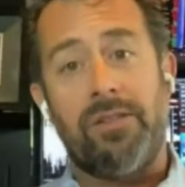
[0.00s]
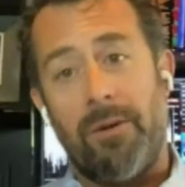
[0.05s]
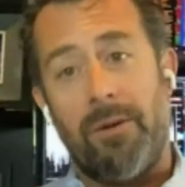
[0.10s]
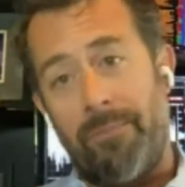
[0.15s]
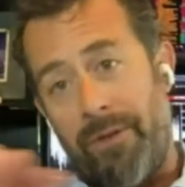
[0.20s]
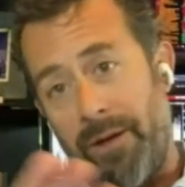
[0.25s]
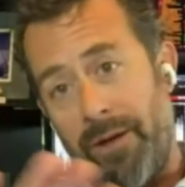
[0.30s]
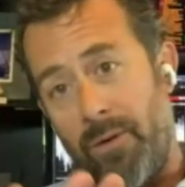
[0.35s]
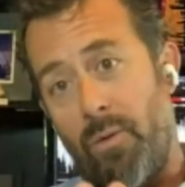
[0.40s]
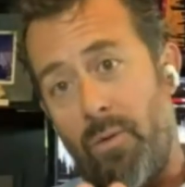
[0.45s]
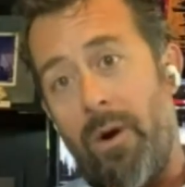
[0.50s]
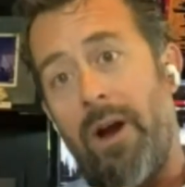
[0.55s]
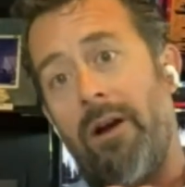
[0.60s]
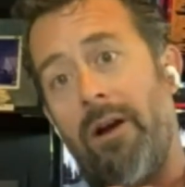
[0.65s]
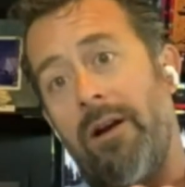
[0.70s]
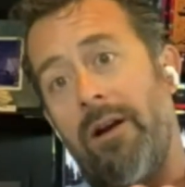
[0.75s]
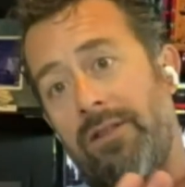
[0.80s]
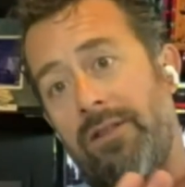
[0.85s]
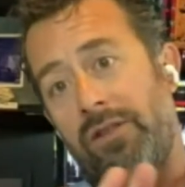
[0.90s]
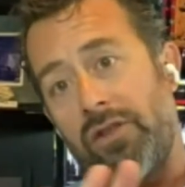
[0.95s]
something
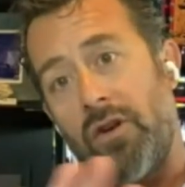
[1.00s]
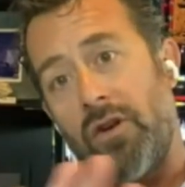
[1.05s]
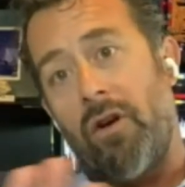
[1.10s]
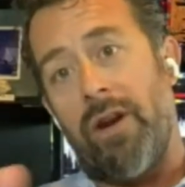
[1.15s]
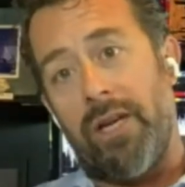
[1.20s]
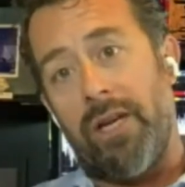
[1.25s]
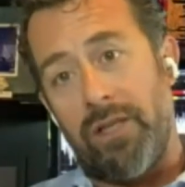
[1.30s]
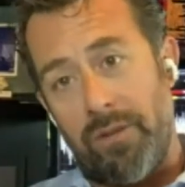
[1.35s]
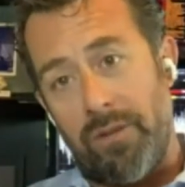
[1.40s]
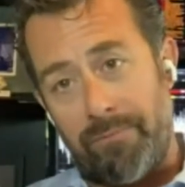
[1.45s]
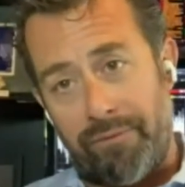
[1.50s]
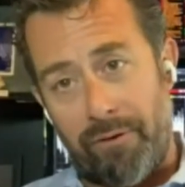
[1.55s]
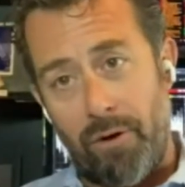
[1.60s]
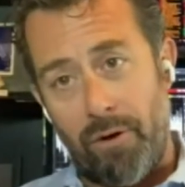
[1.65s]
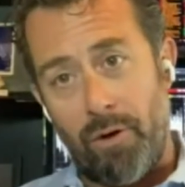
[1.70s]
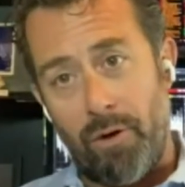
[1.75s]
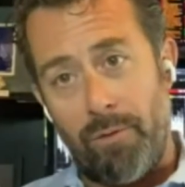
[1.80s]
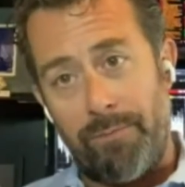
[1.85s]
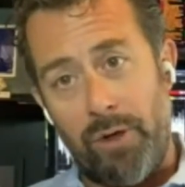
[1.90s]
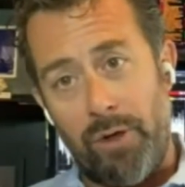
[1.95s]
where it's starting to
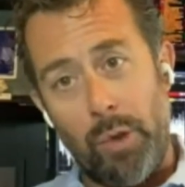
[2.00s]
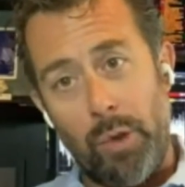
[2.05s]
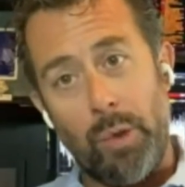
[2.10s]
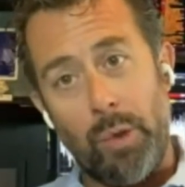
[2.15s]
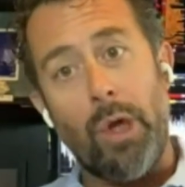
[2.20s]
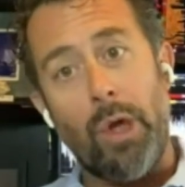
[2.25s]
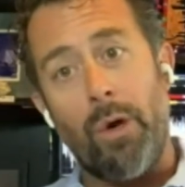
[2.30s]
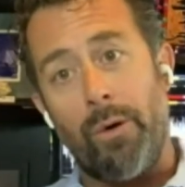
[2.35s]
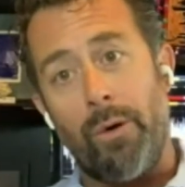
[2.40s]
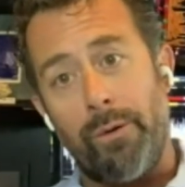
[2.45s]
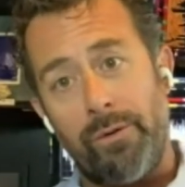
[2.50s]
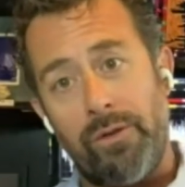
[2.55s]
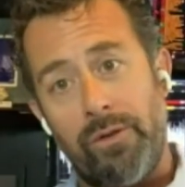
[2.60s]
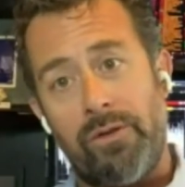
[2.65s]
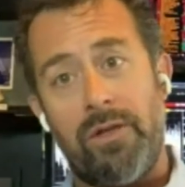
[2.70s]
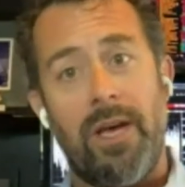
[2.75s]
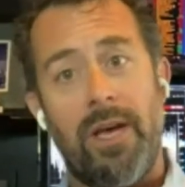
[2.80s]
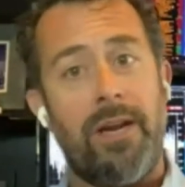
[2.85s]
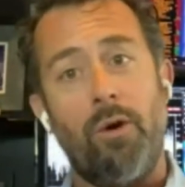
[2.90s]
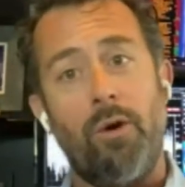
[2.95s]
probe new
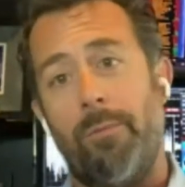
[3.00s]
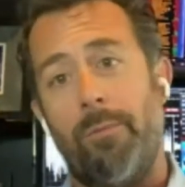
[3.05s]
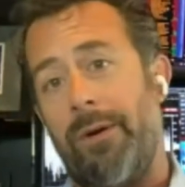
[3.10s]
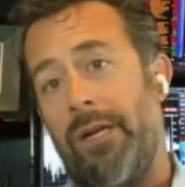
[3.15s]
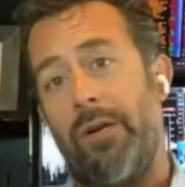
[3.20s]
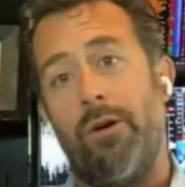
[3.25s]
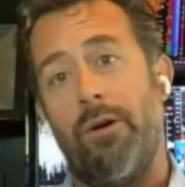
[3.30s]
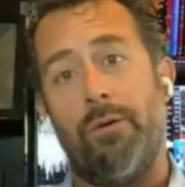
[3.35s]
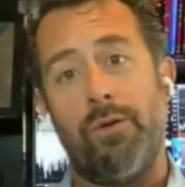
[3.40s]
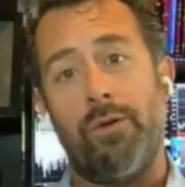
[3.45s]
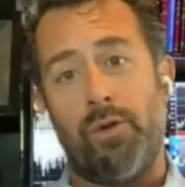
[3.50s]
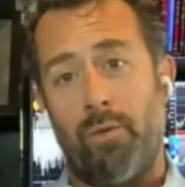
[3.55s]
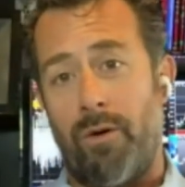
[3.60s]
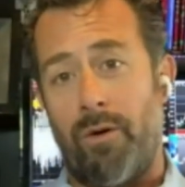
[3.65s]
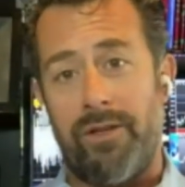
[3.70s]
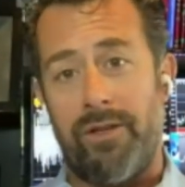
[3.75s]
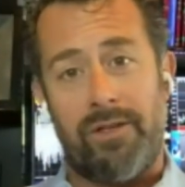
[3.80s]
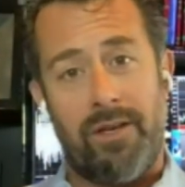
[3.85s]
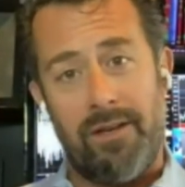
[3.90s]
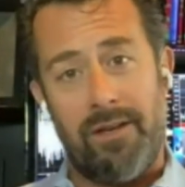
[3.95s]
lows that nobody
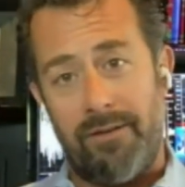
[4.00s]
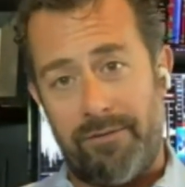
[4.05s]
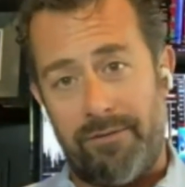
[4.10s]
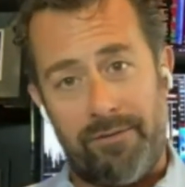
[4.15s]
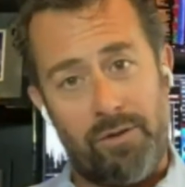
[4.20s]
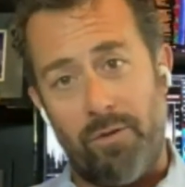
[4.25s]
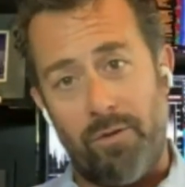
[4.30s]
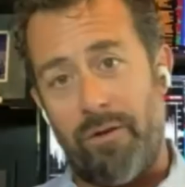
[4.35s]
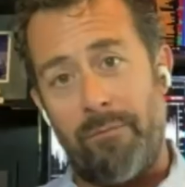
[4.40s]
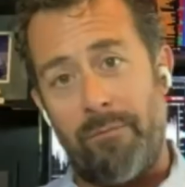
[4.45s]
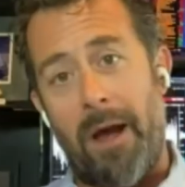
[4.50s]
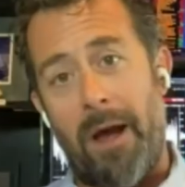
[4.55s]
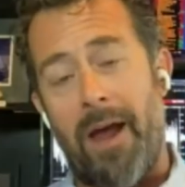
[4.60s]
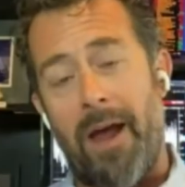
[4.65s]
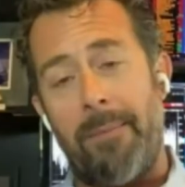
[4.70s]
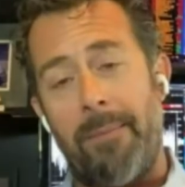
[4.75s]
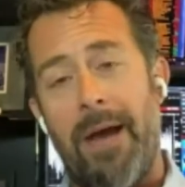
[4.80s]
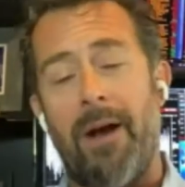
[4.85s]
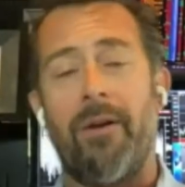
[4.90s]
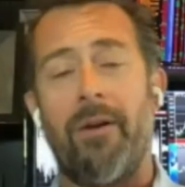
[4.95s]
knows where it's going to sort of
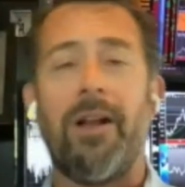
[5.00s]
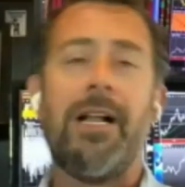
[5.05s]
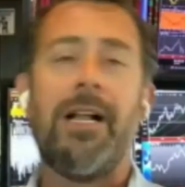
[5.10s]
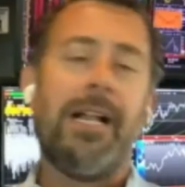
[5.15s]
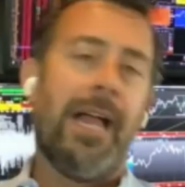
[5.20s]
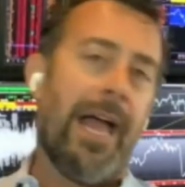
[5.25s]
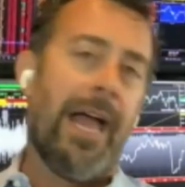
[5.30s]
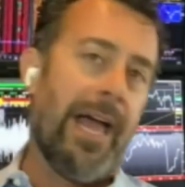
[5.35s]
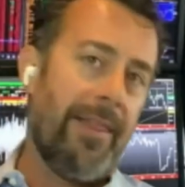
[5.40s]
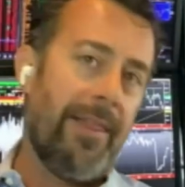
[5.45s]
bottom out.